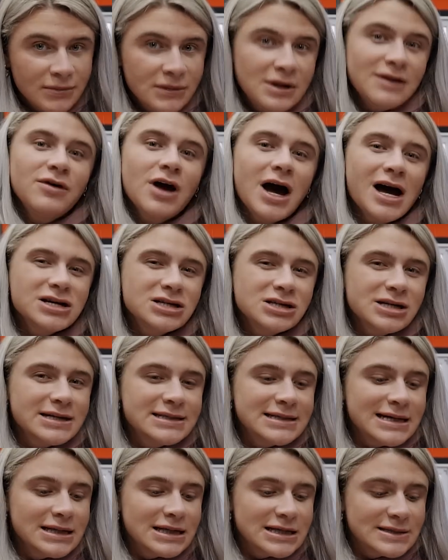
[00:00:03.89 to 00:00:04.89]
You've not actually
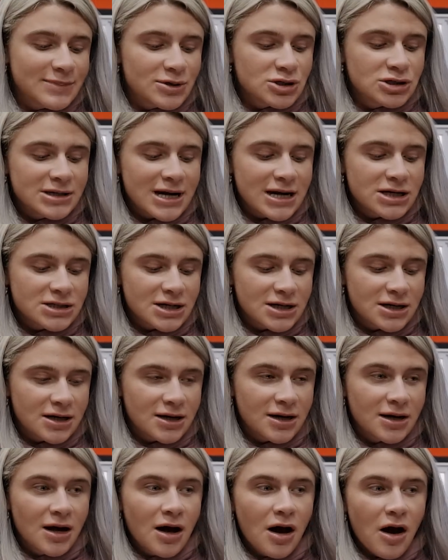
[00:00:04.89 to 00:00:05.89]
seen this push session
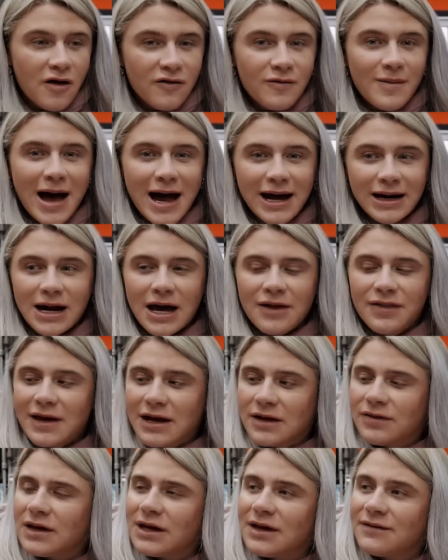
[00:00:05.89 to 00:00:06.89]
of mine. I
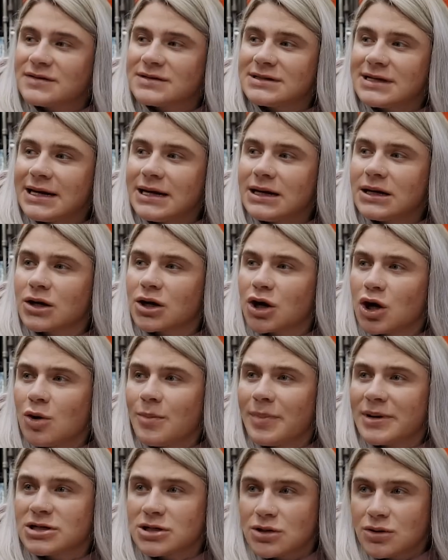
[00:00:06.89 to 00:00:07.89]
think that you've seen
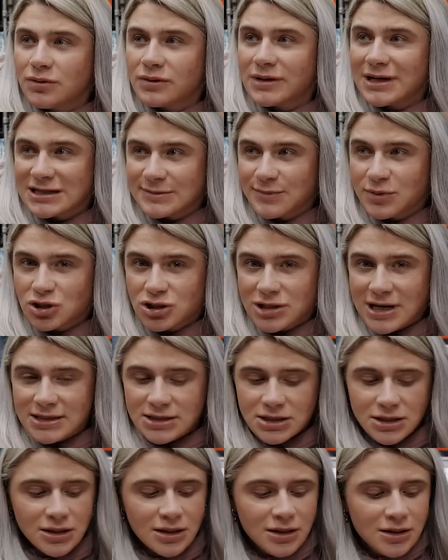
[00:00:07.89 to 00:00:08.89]
Cuba do this push
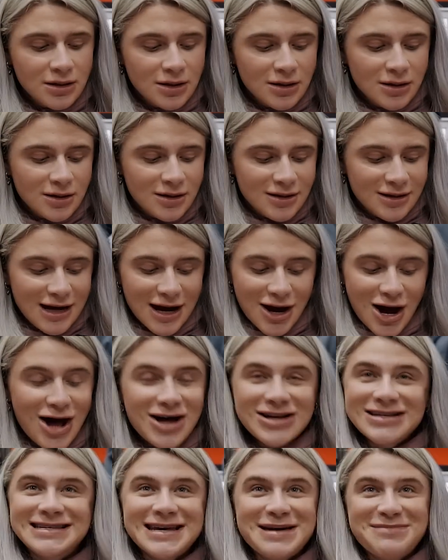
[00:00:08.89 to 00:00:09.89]
session.
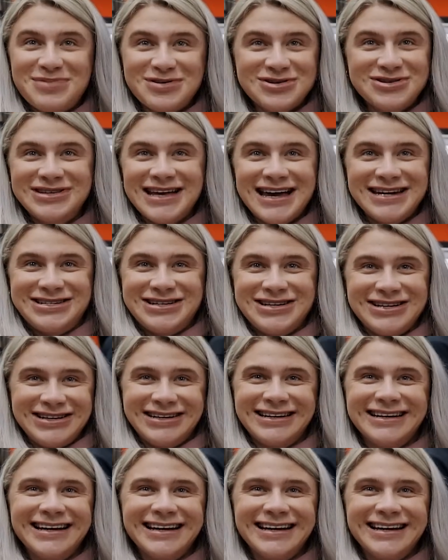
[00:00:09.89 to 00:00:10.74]
Can't say push session.